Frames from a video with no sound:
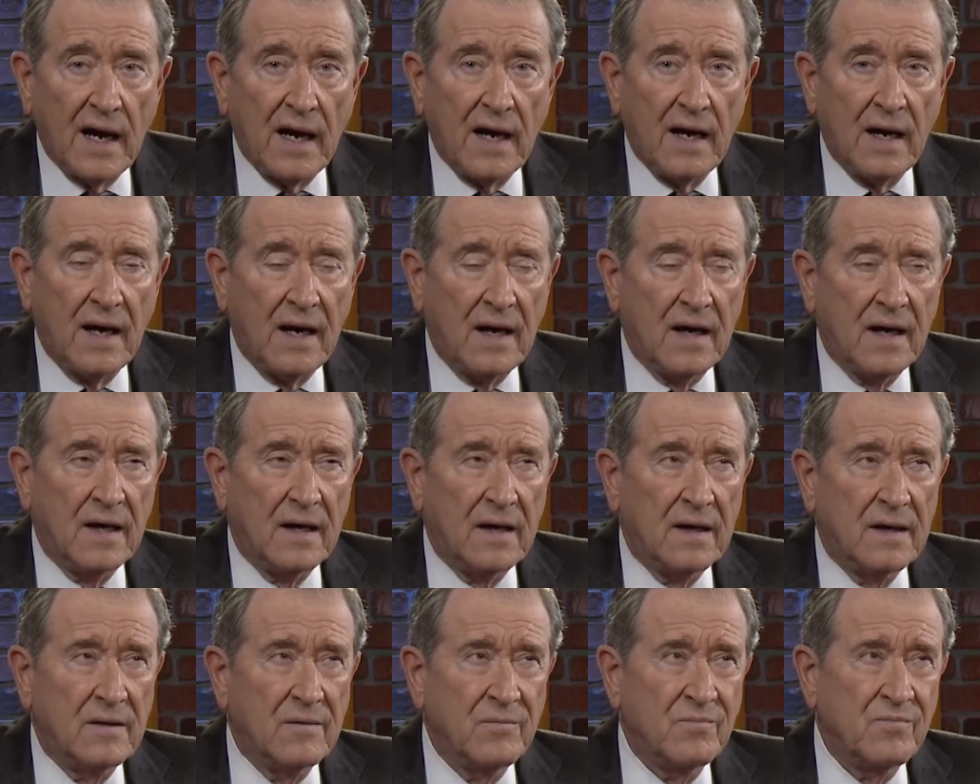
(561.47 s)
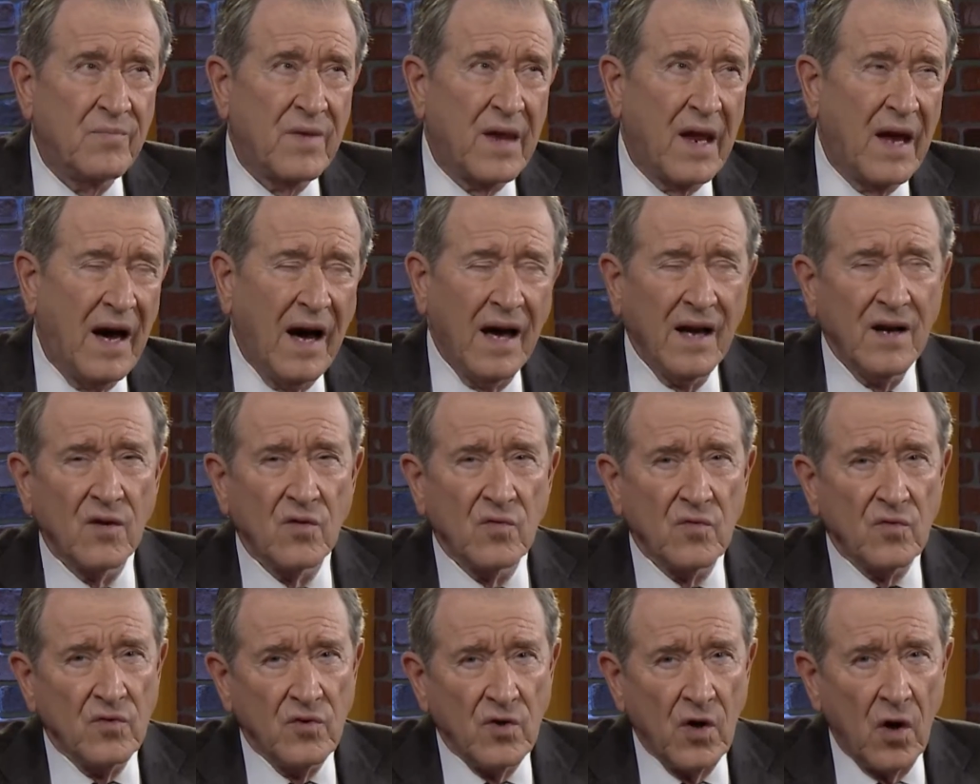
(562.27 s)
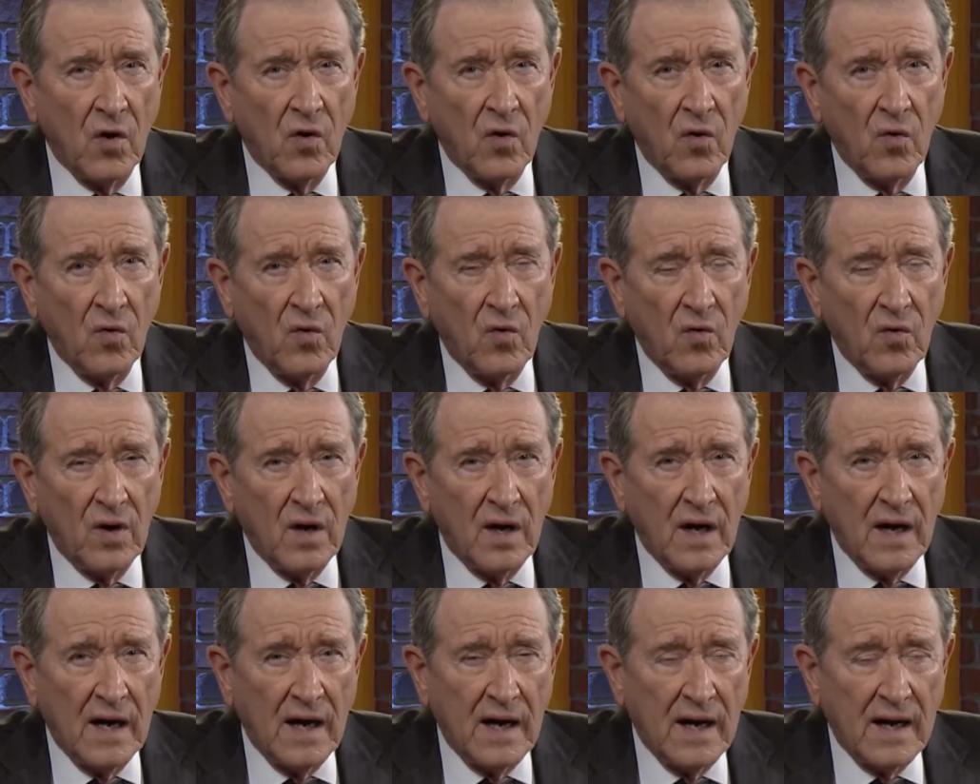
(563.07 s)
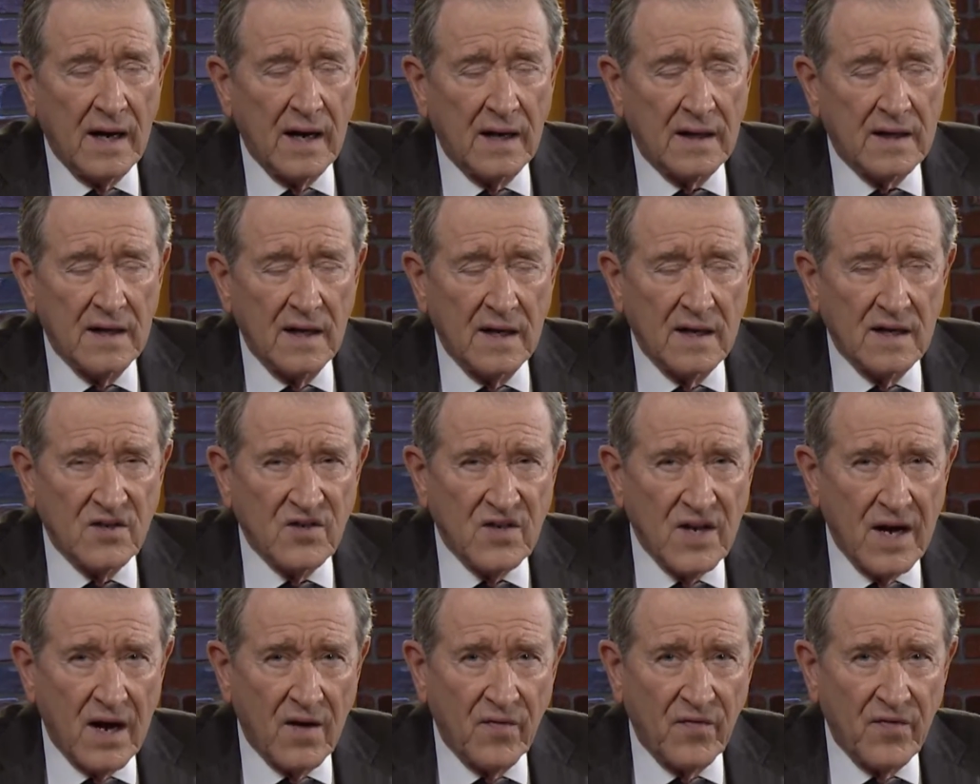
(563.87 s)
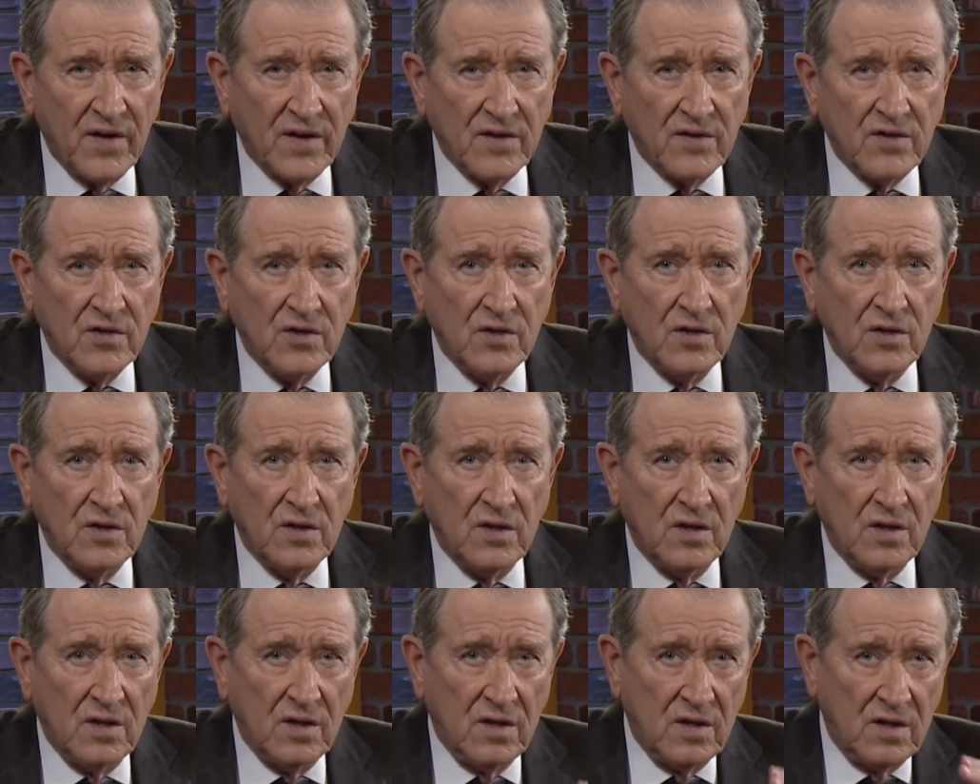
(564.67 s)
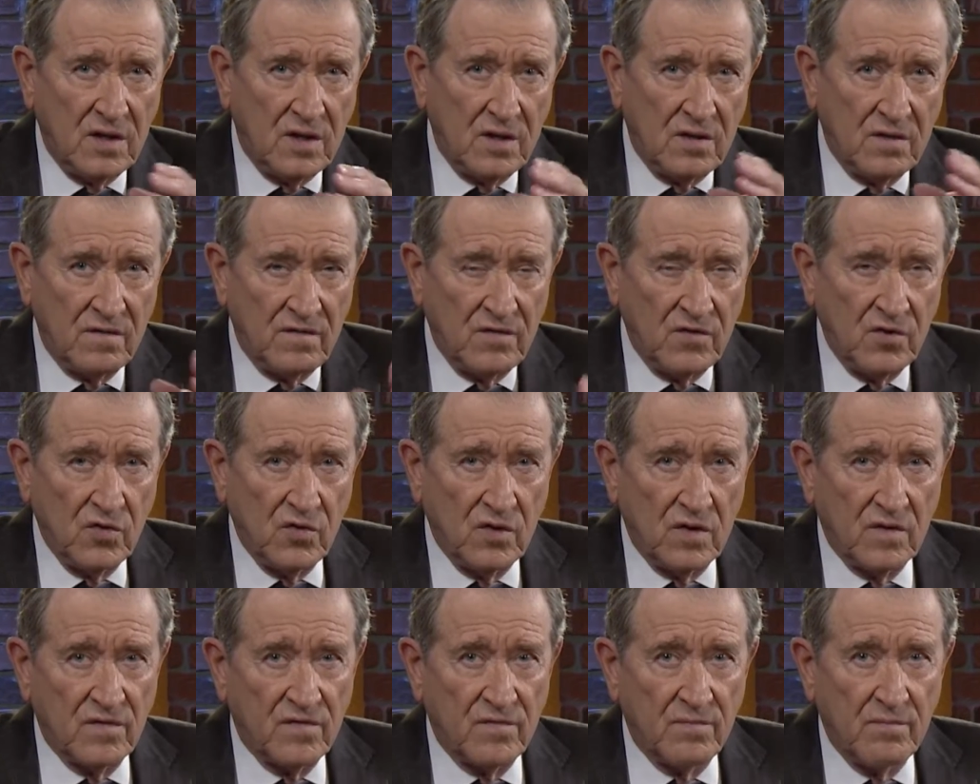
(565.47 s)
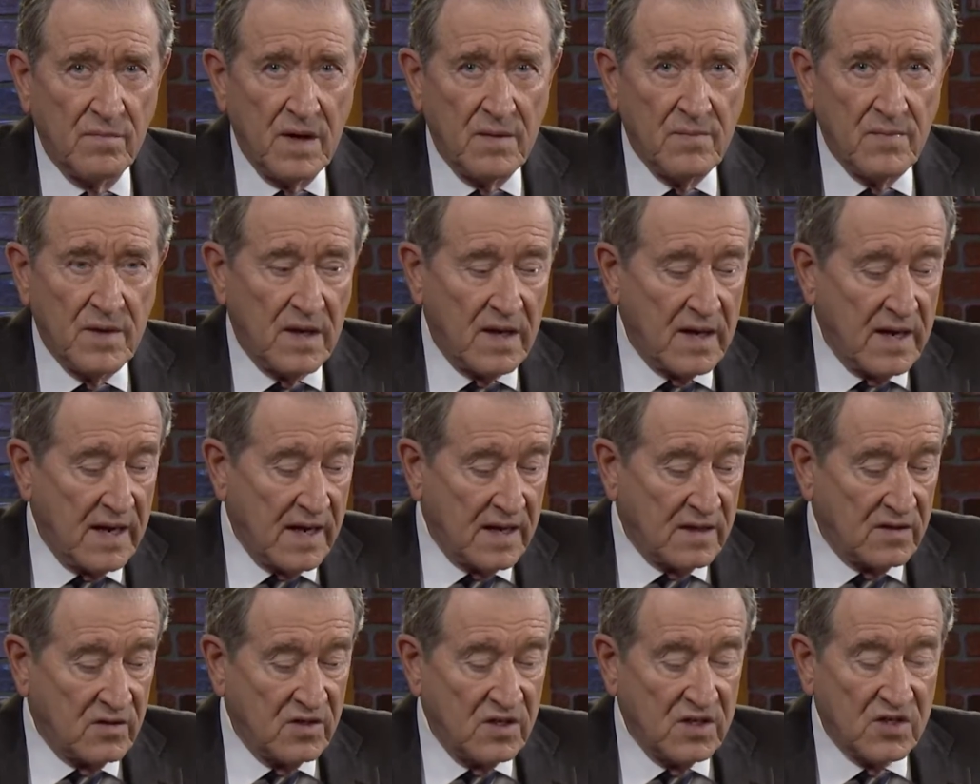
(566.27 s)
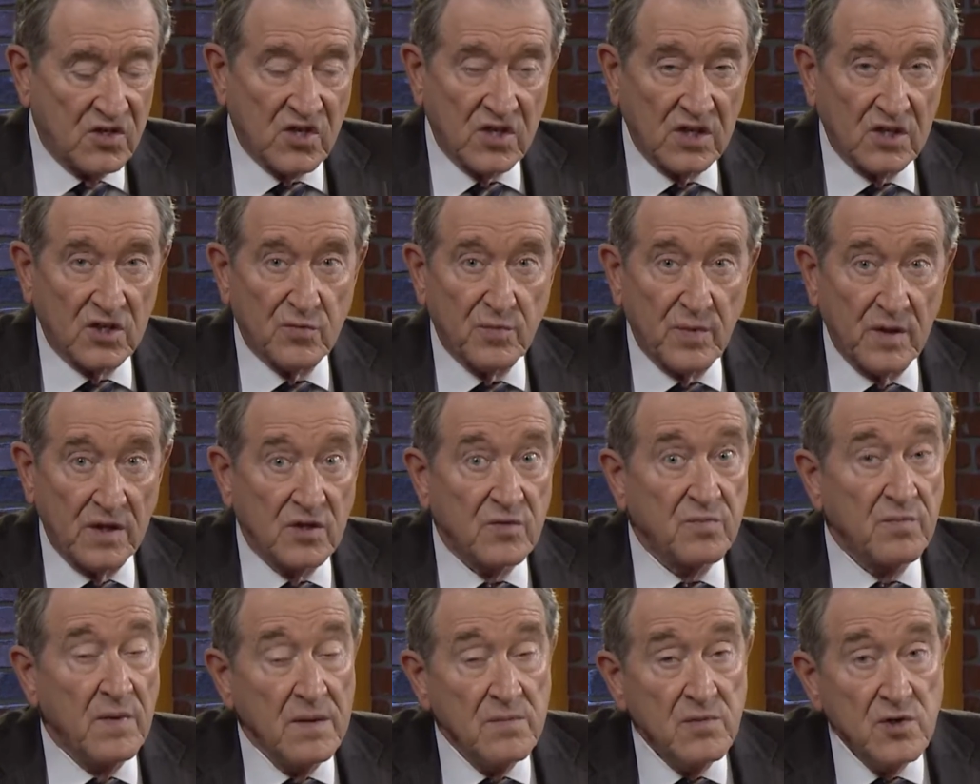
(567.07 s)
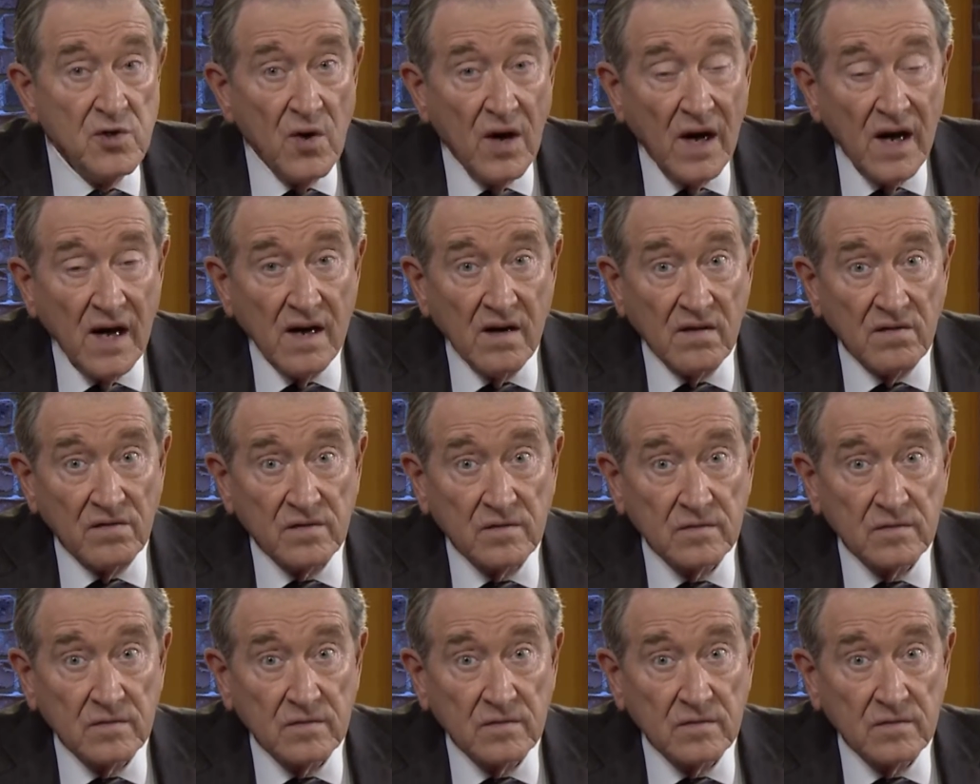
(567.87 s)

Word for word: um, I don't know. I kind of doubt that any of you have maybe had this experience. Maybe you have.